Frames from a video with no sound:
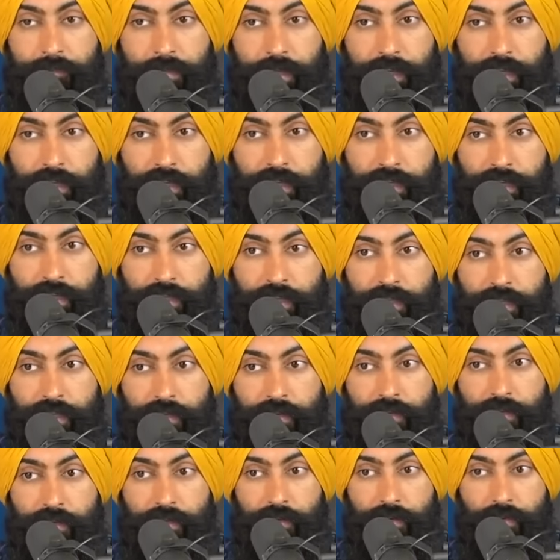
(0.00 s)
because,
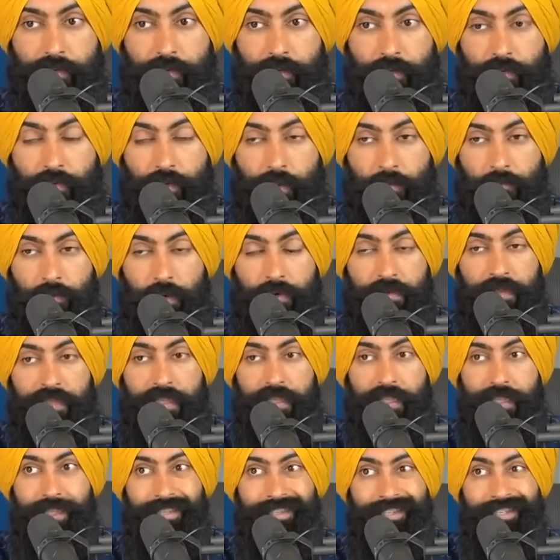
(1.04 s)
well,
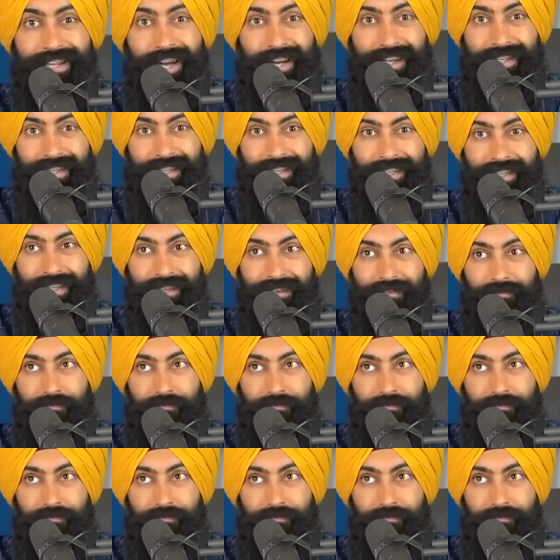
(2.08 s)
most debt,